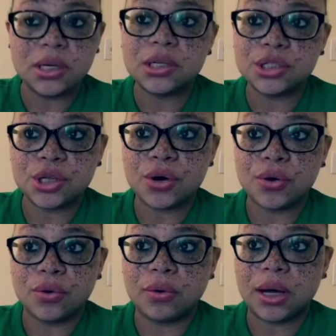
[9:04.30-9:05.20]

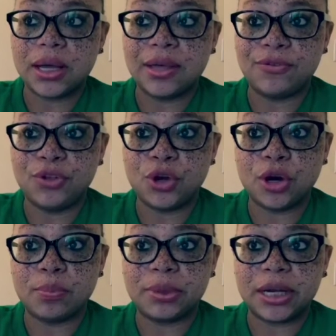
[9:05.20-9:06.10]
So if
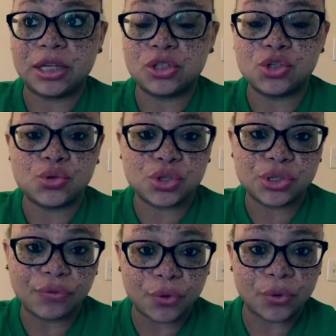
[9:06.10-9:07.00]
you're planning to do
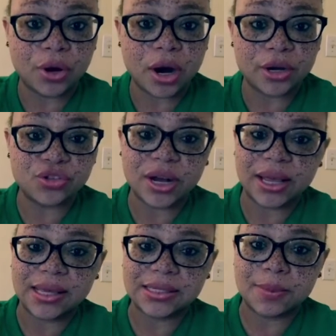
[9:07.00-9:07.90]
just a photo card, try to
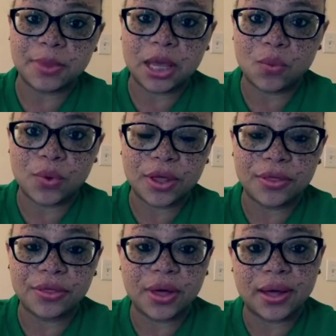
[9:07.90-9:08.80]
get something
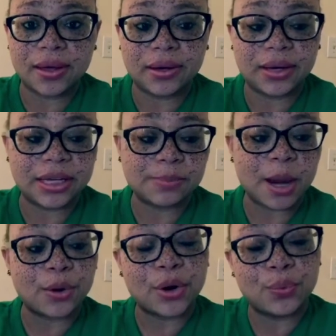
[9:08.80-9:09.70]
with a nice
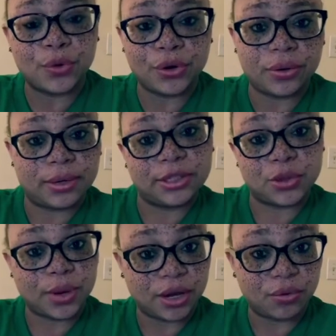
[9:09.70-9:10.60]
background where it's
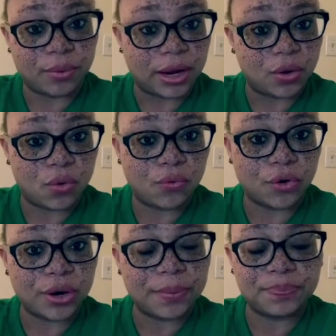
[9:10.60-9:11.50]
okay to write
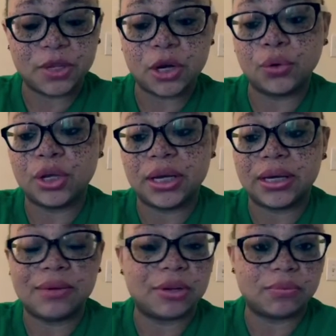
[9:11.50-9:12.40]
over it. You know, you can
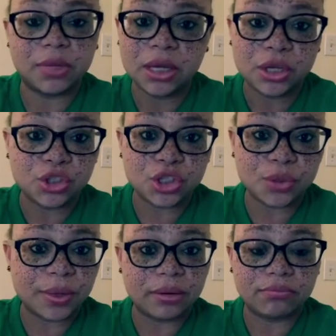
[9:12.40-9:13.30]
even
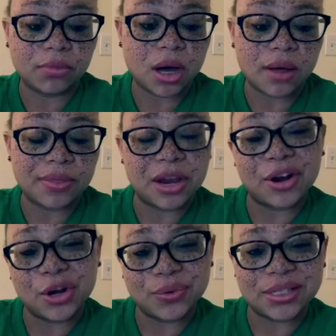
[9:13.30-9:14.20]
do it on there.
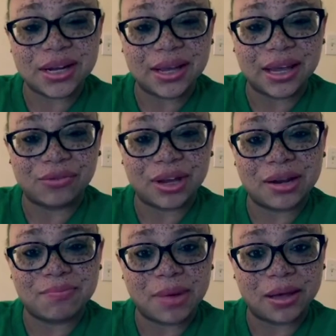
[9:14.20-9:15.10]
I know it's not
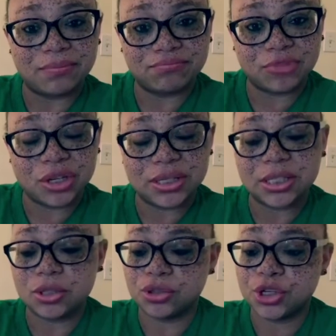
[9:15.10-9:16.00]
handwritten, but you can
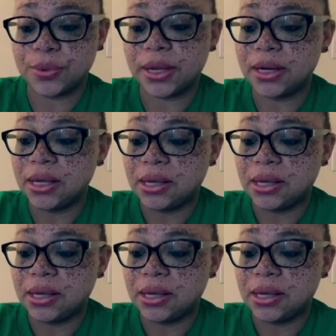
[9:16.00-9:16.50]
still do it.